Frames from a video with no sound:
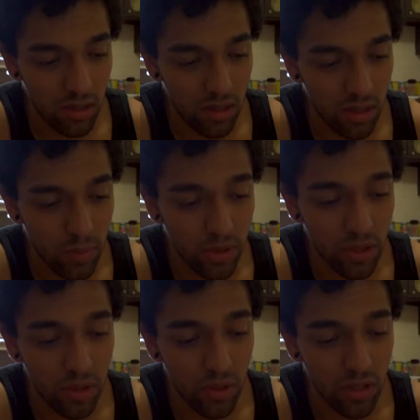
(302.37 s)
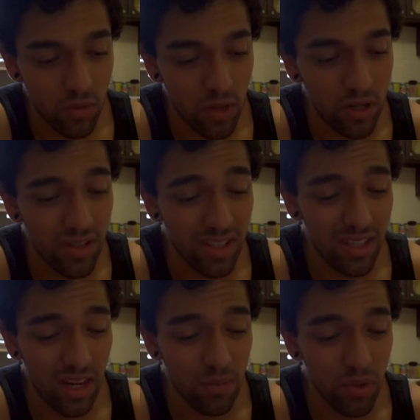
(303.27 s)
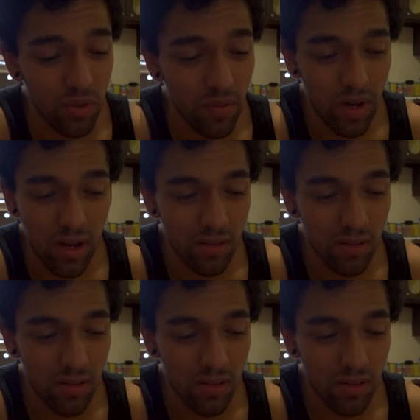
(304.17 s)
the 2,110 I'm doing now.